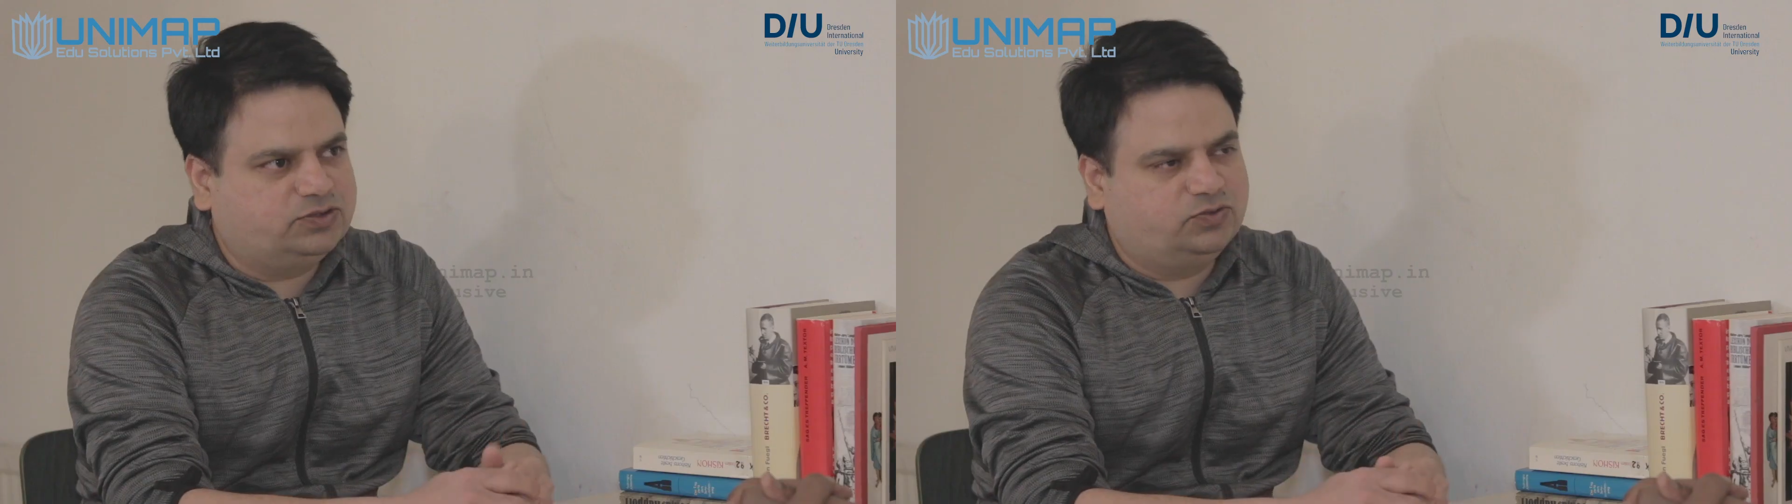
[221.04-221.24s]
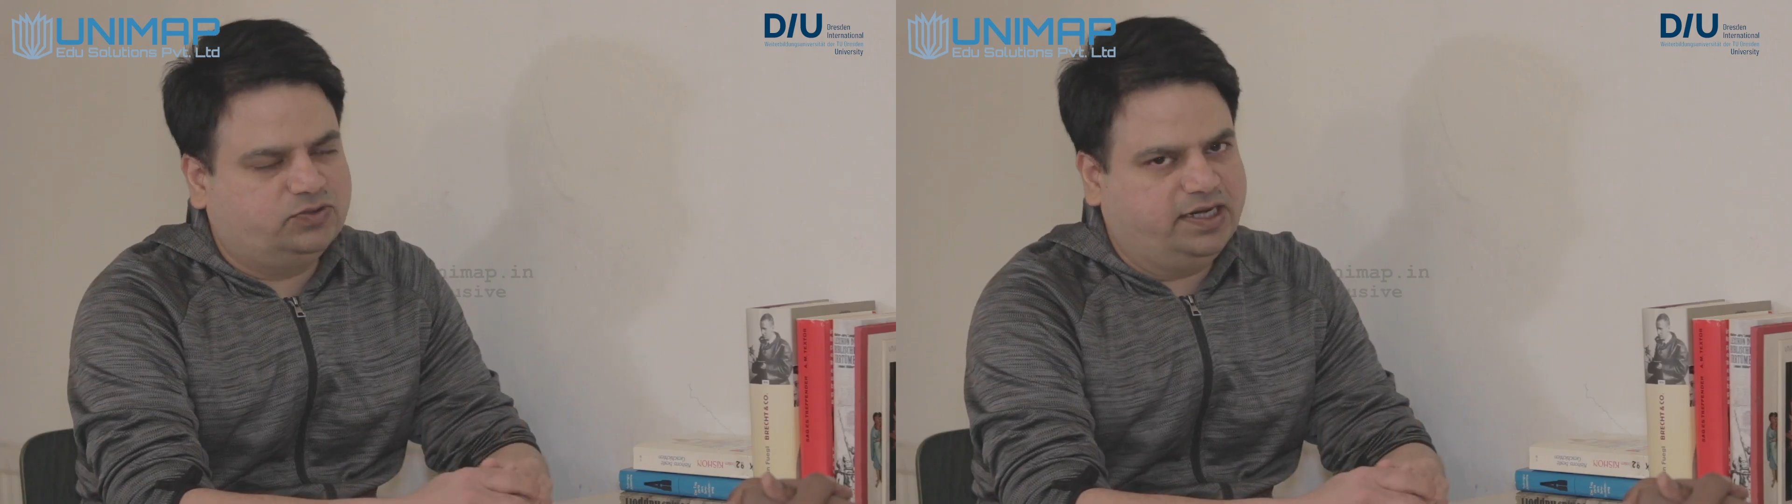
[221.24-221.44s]

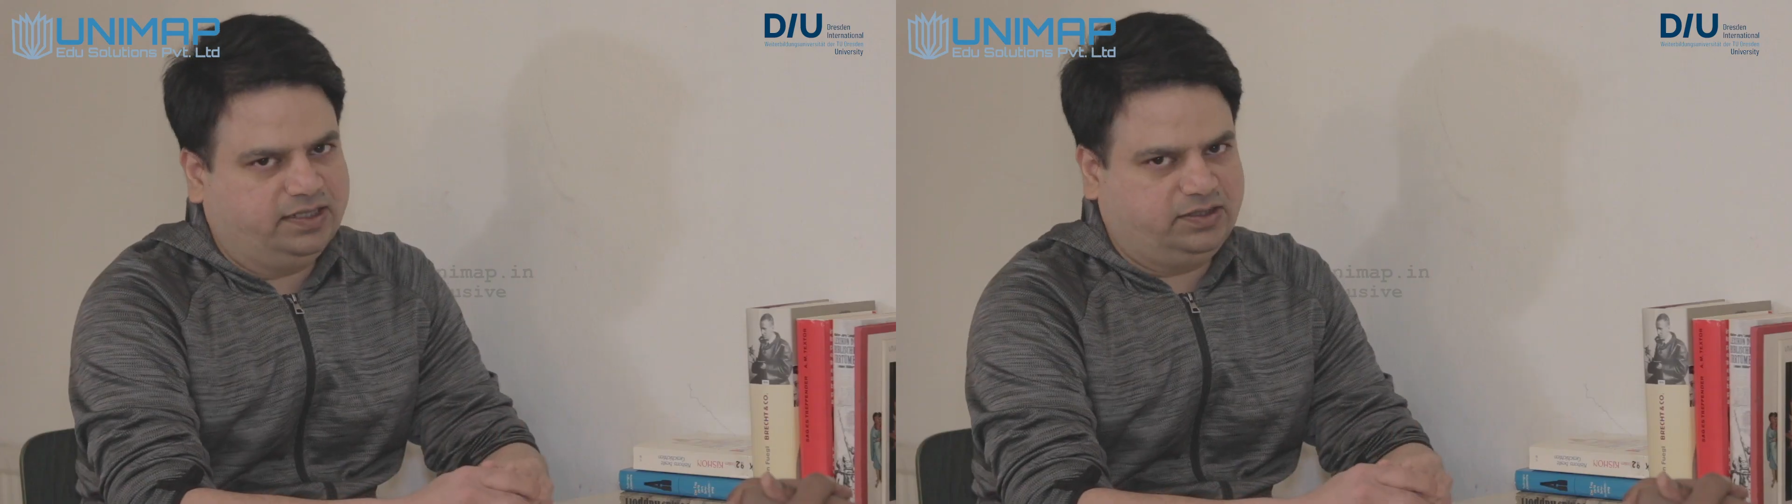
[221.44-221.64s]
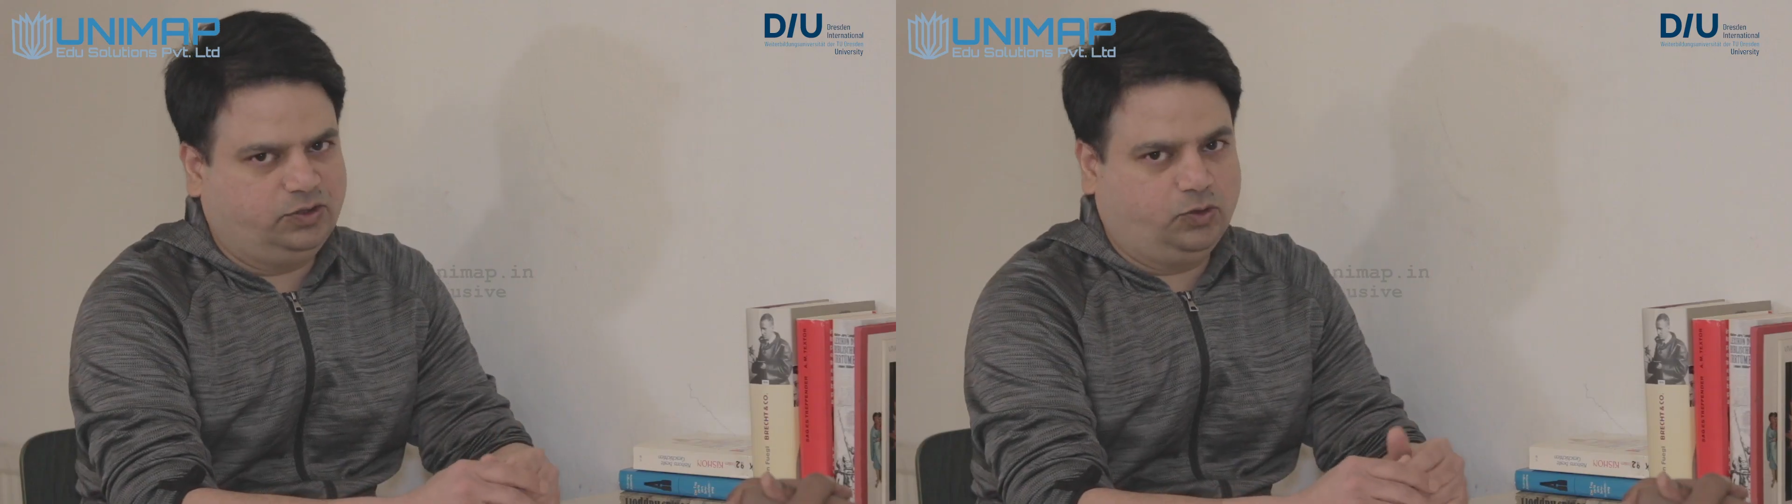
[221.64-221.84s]
So
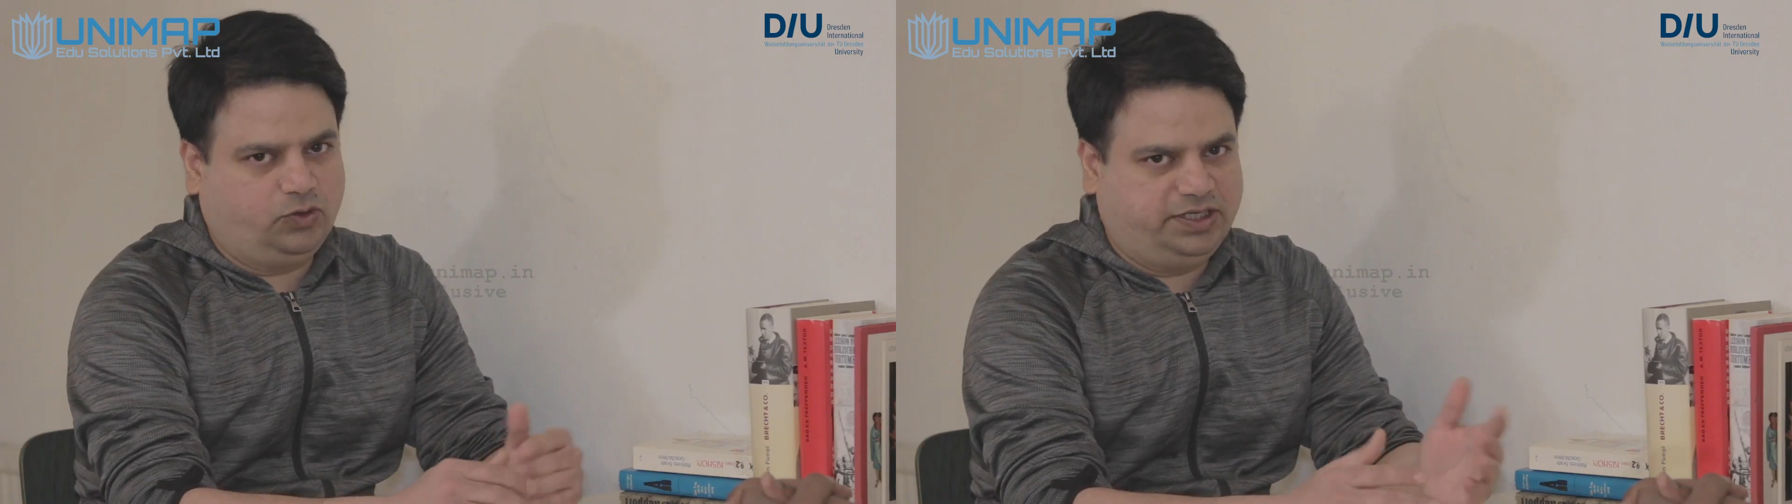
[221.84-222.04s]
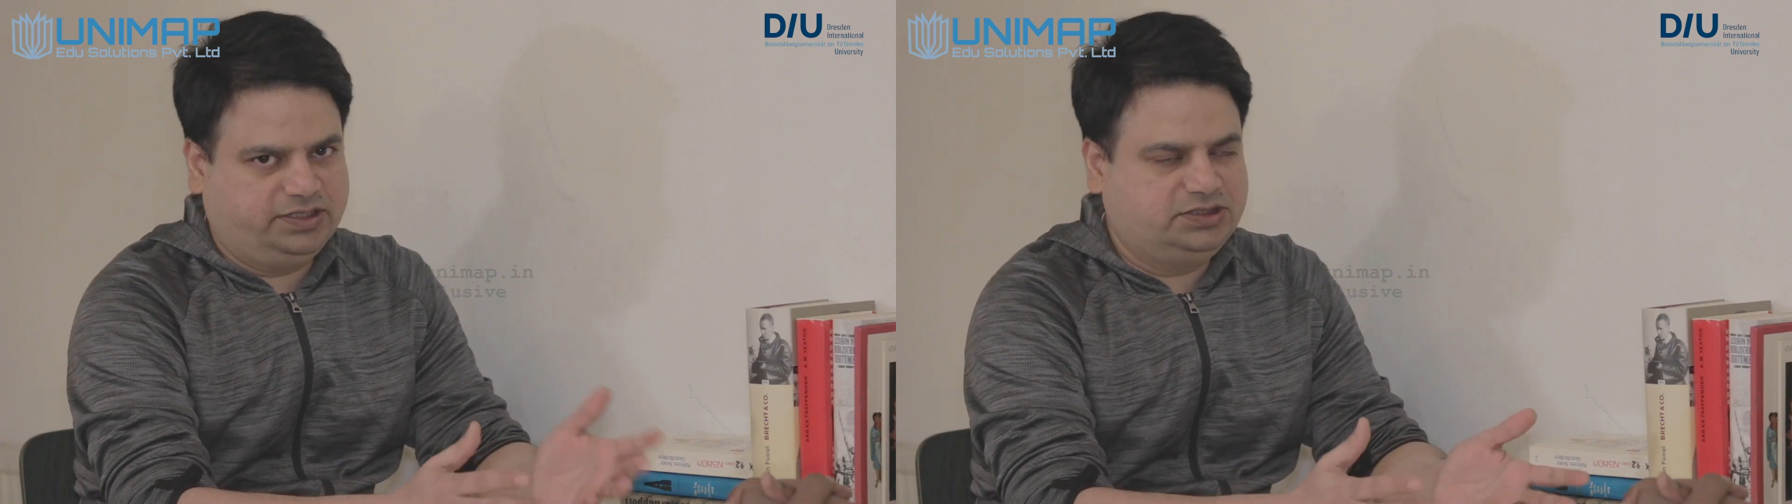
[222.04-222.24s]
that
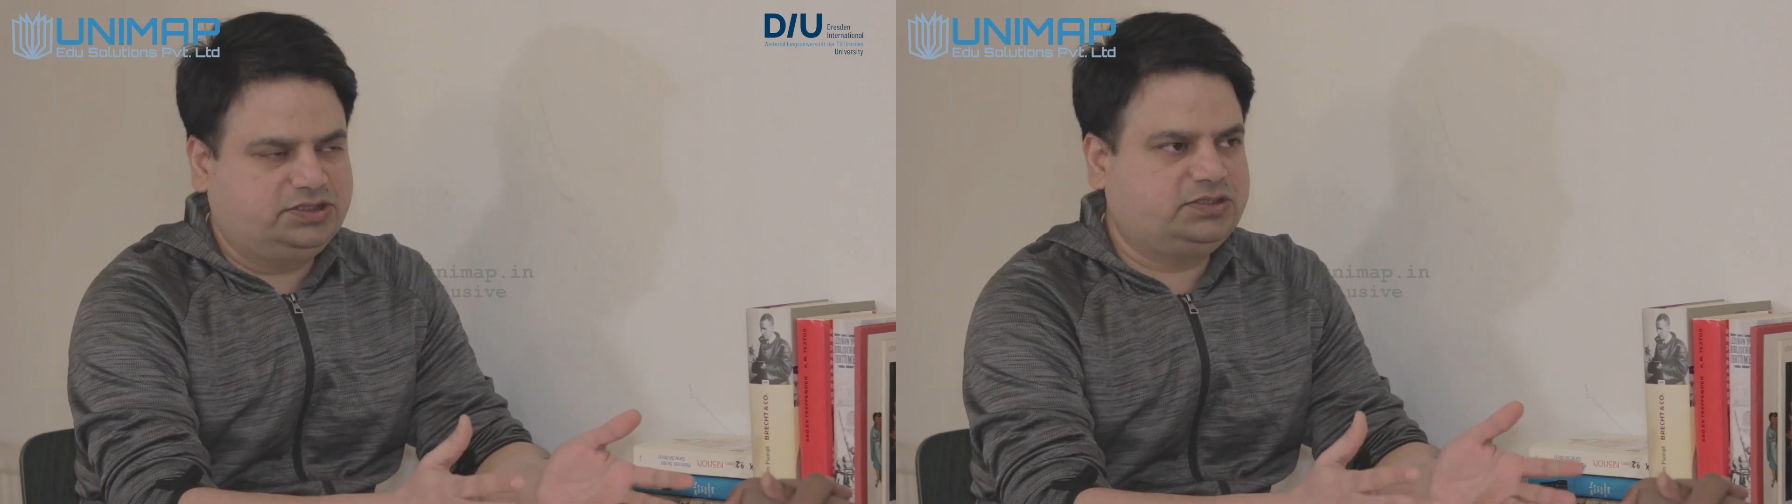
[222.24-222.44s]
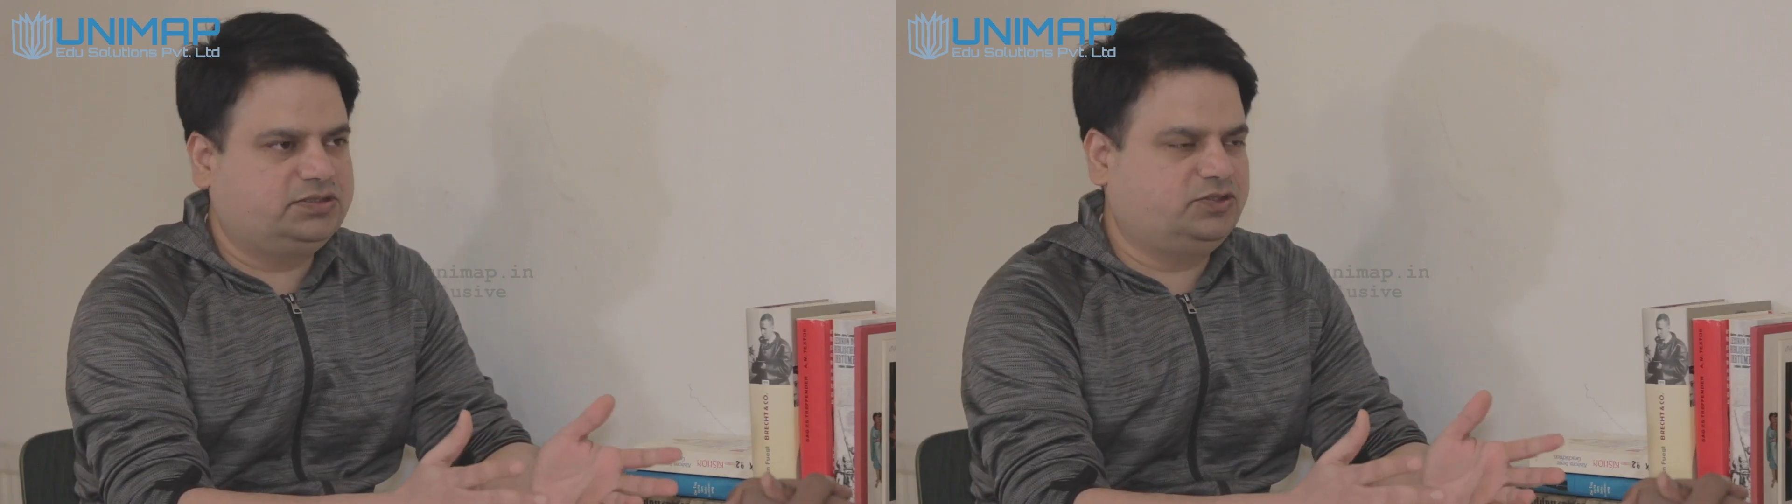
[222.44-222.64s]
knowledge